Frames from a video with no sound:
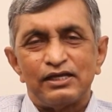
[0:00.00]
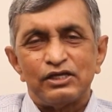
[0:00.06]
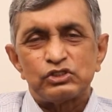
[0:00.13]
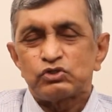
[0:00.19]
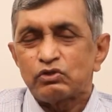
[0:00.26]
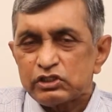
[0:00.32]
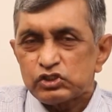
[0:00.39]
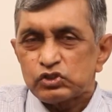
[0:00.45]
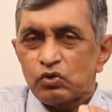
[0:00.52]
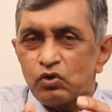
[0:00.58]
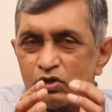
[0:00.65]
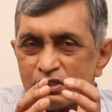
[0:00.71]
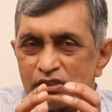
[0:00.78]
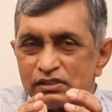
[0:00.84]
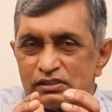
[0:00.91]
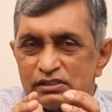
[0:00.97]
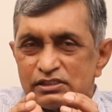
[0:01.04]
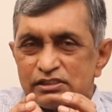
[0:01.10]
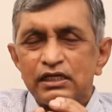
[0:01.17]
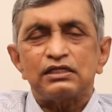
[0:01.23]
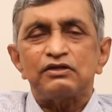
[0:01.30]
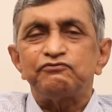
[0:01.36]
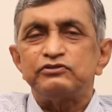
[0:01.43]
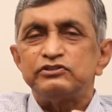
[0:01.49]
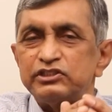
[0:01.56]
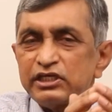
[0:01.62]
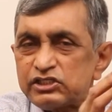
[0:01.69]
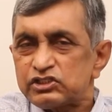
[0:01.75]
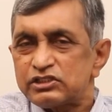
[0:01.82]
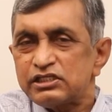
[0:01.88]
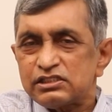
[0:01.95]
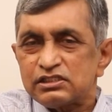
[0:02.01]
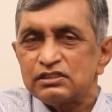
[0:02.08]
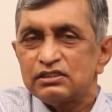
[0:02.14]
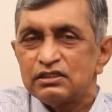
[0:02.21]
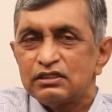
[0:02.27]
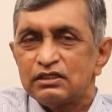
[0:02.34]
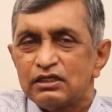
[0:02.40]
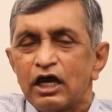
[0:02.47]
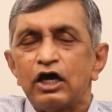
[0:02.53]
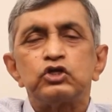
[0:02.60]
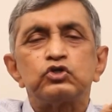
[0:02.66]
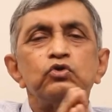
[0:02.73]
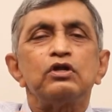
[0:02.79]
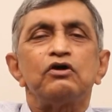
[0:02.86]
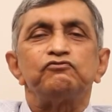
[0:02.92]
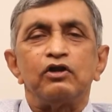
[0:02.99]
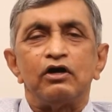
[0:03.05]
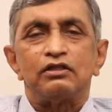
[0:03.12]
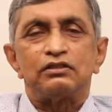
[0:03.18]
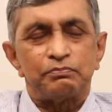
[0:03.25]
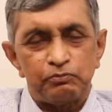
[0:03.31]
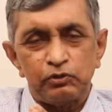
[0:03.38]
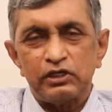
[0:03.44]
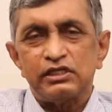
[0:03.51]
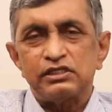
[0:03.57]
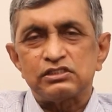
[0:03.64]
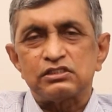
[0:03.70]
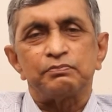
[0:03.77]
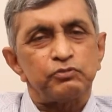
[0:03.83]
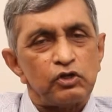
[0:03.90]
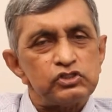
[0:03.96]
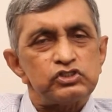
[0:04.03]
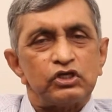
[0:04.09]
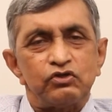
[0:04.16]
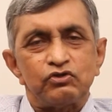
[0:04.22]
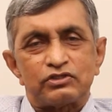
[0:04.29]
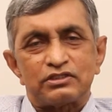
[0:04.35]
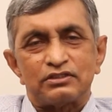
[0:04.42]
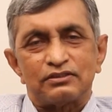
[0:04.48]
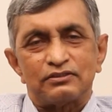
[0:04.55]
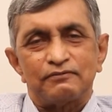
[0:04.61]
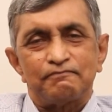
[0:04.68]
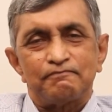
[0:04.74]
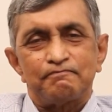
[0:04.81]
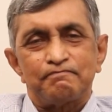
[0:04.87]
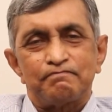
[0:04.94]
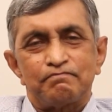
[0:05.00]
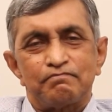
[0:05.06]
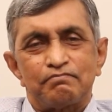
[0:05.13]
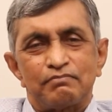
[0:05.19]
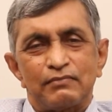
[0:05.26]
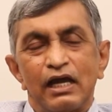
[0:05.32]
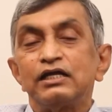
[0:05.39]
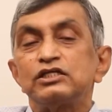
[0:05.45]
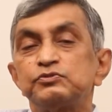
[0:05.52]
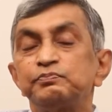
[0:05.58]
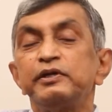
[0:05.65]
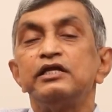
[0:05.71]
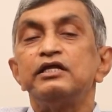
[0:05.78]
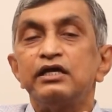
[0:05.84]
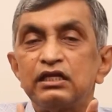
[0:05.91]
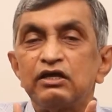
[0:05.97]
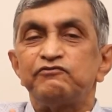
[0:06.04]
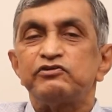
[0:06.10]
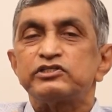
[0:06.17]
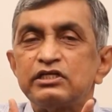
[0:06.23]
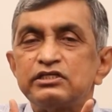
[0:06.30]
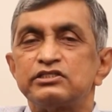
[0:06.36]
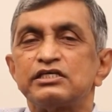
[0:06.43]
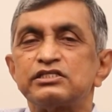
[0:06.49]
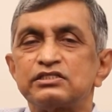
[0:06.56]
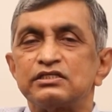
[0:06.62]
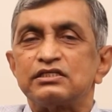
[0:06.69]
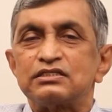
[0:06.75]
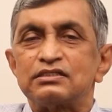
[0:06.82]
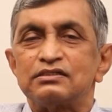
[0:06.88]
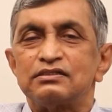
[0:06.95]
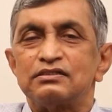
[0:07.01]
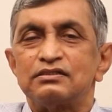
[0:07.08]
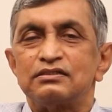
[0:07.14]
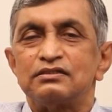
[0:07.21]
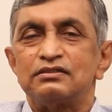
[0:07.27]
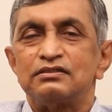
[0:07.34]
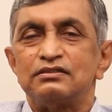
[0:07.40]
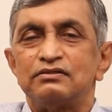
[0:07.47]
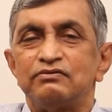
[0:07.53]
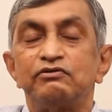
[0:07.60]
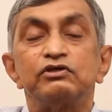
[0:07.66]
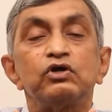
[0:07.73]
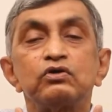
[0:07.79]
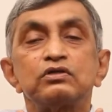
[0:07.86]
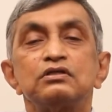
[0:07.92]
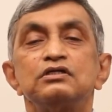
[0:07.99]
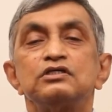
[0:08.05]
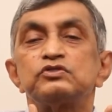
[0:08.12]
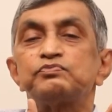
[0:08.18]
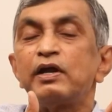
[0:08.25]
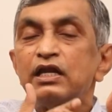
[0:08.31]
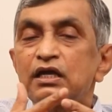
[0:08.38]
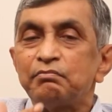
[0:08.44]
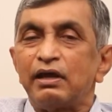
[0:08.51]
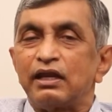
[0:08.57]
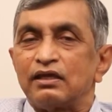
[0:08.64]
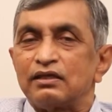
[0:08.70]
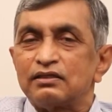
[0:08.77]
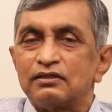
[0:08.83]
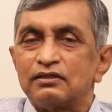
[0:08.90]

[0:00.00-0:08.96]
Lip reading: So this whole set of justice and rule of law, the police, the prosecution, and speedy and efficient justice without spending money.